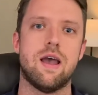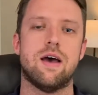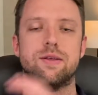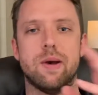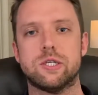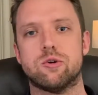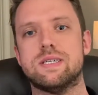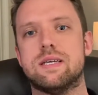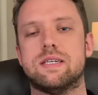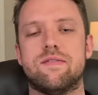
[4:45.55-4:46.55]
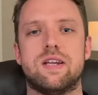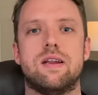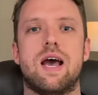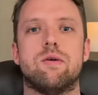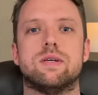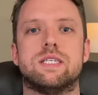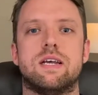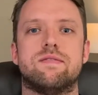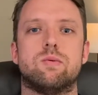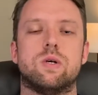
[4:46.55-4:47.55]
The most recent dividend I
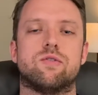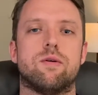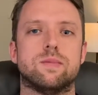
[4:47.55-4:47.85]
received was from